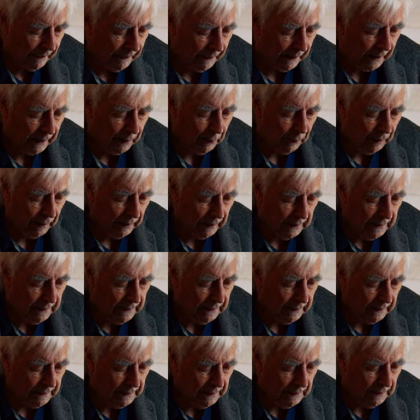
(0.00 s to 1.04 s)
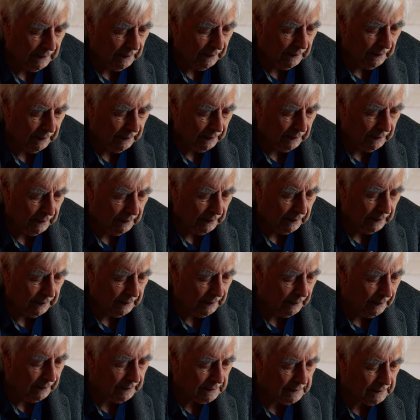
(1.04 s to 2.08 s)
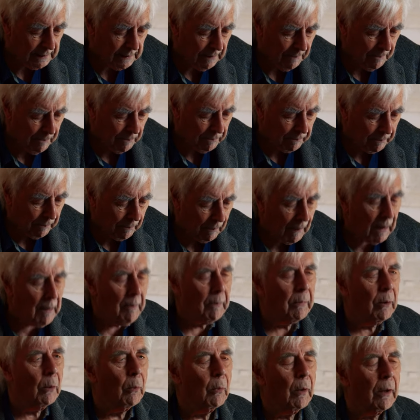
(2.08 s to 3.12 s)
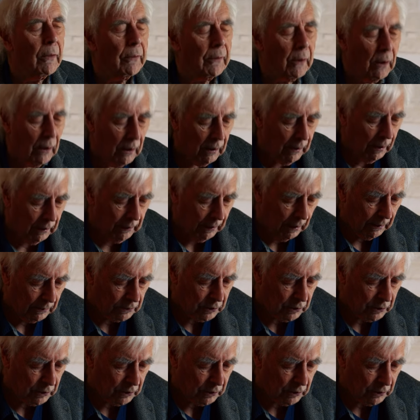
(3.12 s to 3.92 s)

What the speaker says: They were leaderless, but with God,